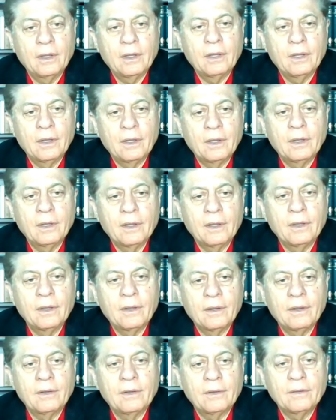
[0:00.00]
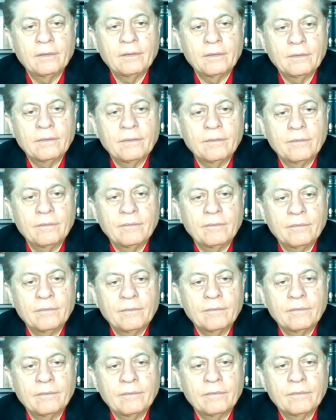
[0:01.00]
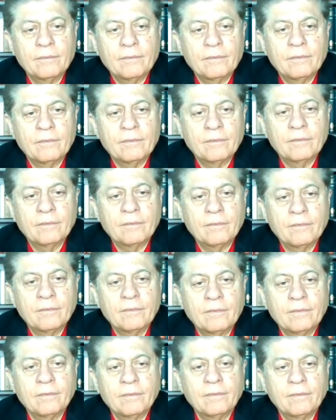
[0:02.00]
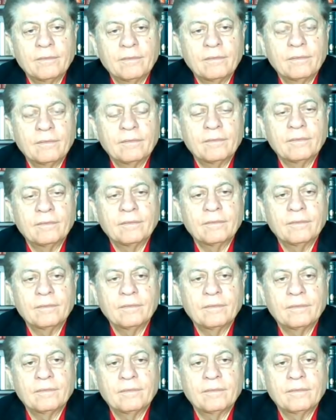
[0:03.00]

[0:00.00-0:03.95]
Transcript: No words are spoken by the person on screen.